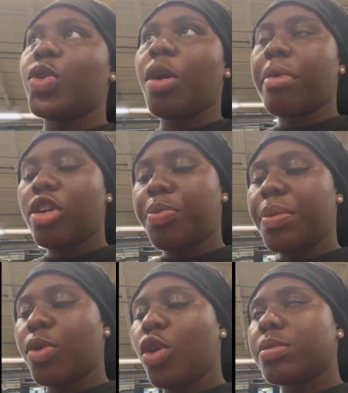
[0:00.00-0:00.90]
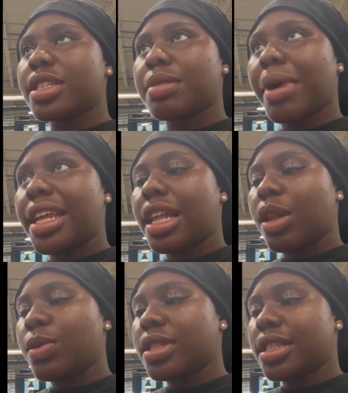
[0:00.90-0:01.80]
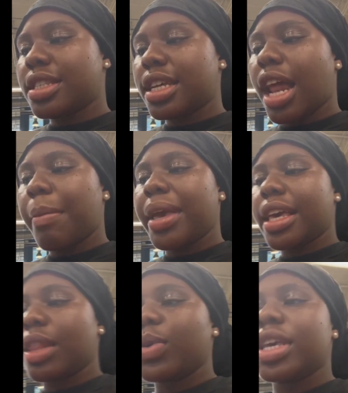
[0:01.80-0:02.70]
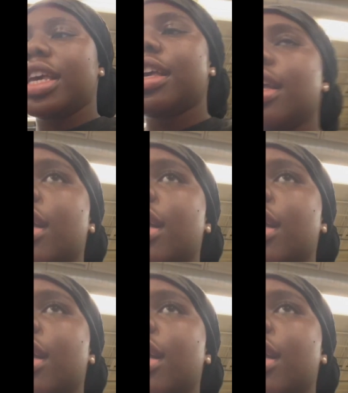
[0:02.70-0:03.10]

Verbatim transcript: normally when people go up to somebody close to not make it low key,